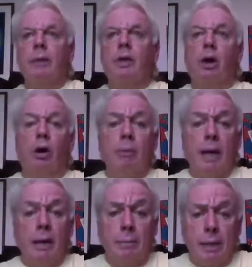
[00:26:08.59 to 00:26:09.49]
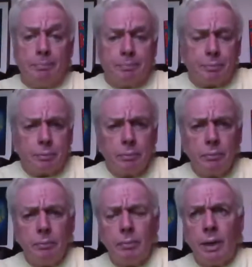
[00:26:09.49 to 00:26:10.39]
The common enemy
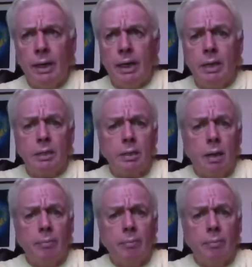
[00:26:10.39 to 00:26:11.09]
is